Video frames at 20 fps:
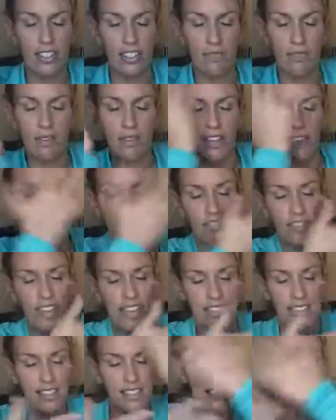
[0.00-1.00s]
to see maybe like
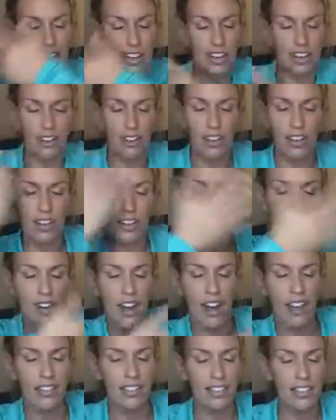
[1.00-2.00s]
faces kind of going
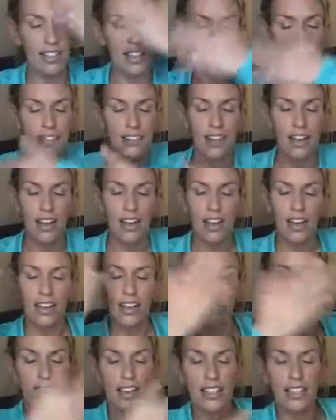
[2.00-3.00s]
across, and that's,
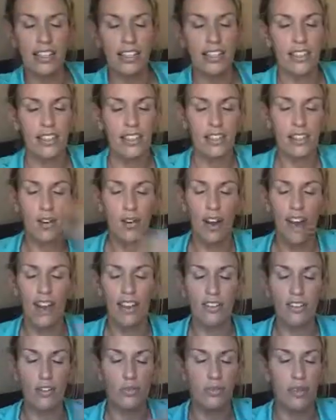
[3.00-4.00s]
you're kind of seeing the lower
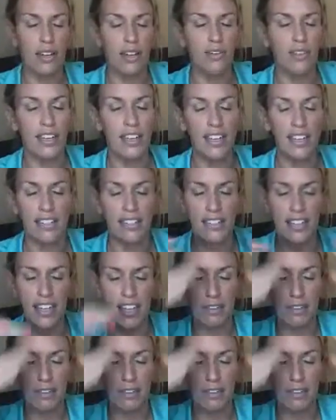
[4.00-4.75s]
astral plane. We get into